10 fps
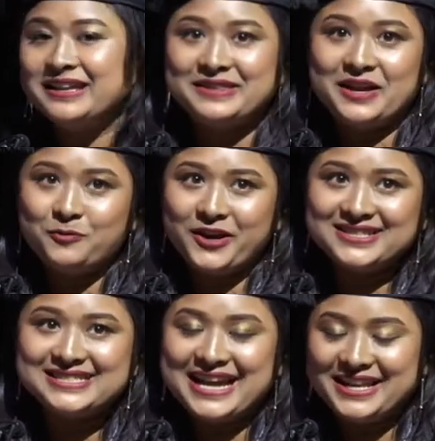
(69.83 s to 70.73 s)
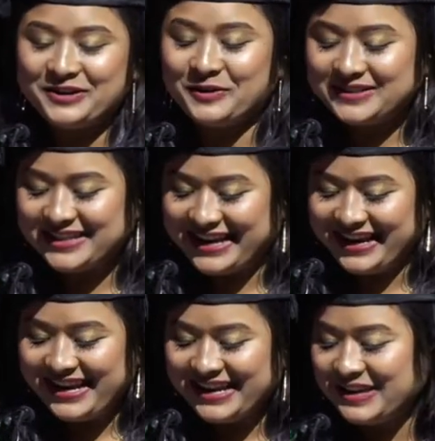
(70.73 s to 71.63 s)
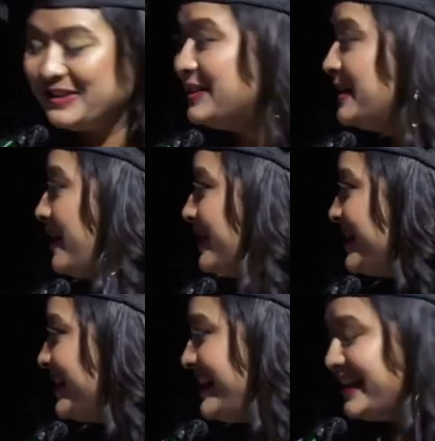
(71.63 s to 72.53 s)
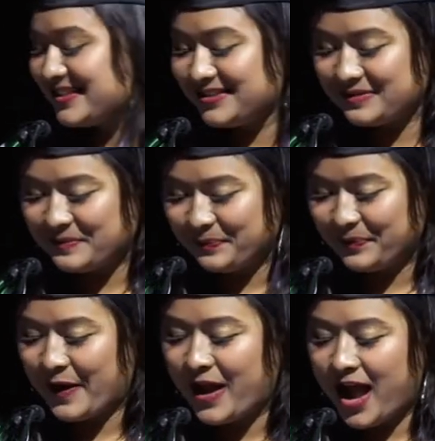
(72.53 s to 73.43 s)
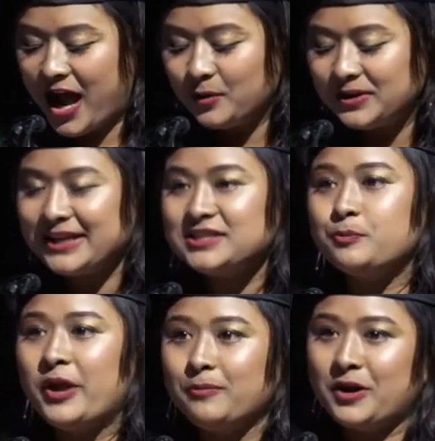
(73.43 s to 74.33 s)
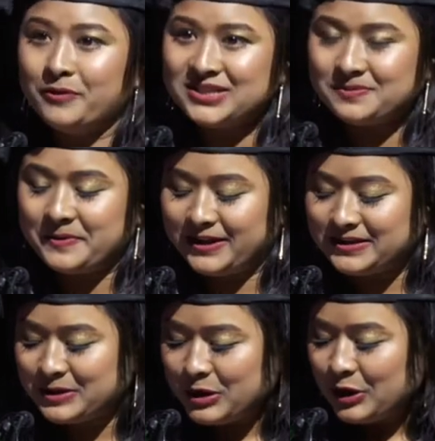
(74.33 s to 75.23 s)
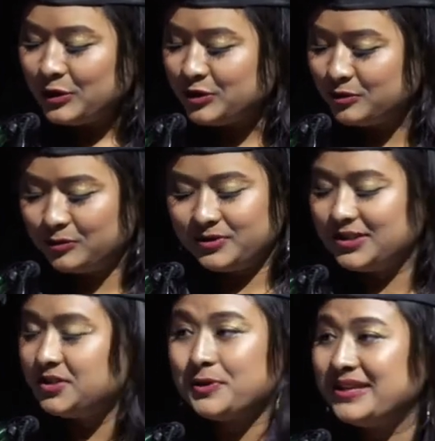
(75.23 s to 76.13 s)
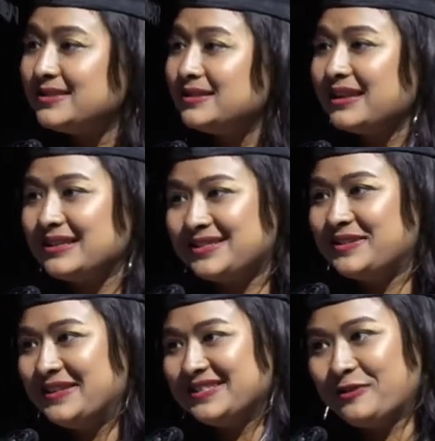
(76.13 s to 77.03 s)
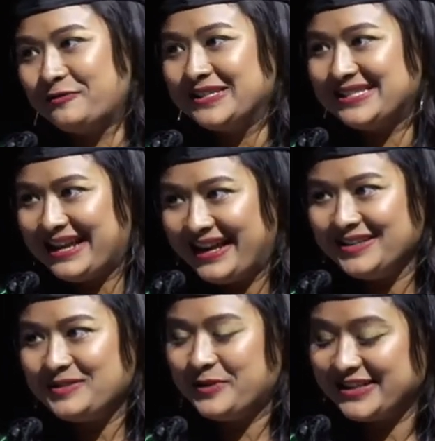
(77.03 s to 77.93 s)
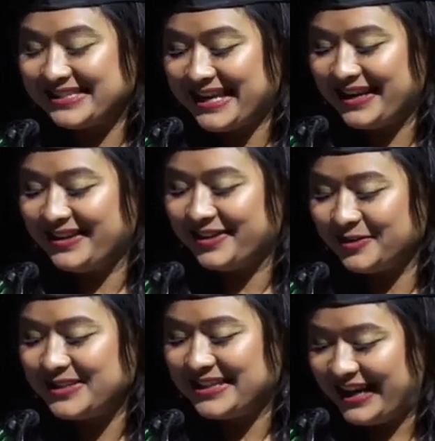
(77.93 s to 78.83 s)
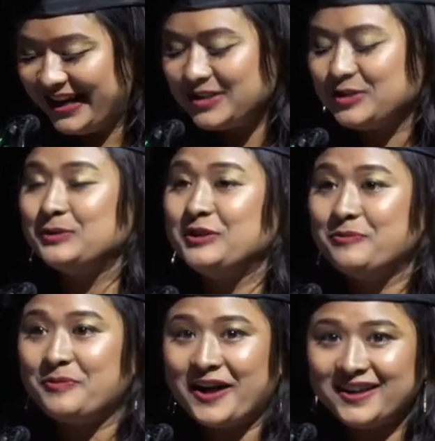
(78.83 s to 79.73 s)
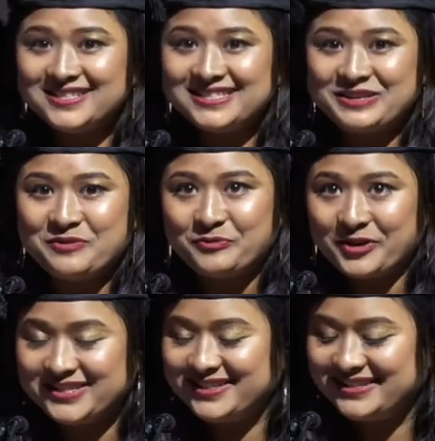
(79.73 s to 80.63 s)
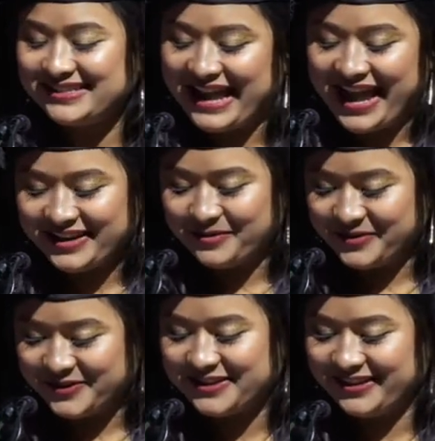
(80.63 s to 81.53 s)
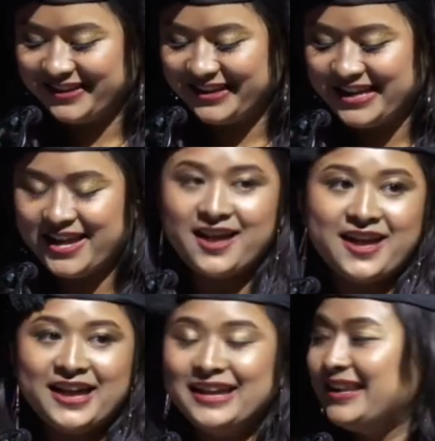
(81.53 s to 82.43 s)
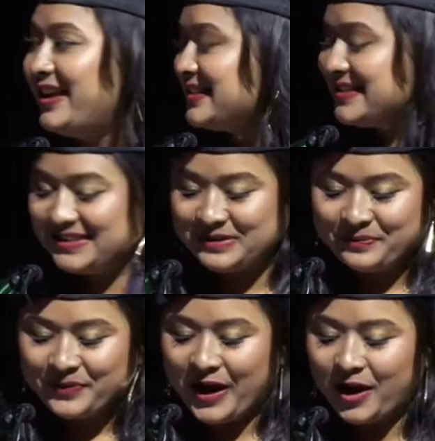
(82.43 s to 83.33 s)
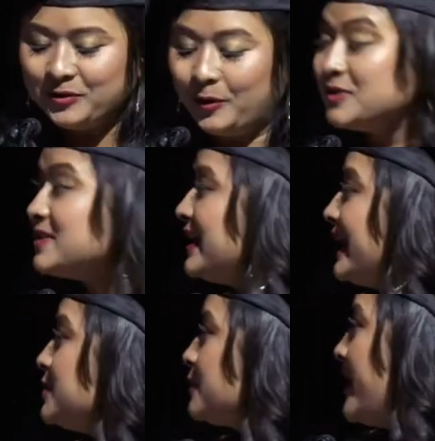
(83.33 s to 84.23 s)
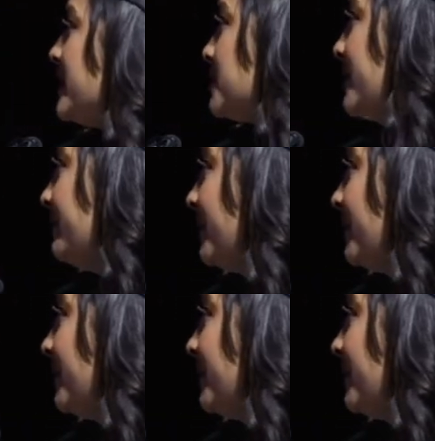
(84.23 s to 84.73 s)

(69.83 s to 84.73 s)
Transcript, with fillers: that we are standing on today, the Larrakia Nation. I would like to pay my respect to the traditional custodians of this land we are standing on today, to their past, present, and emerging. Next, I would also like to um,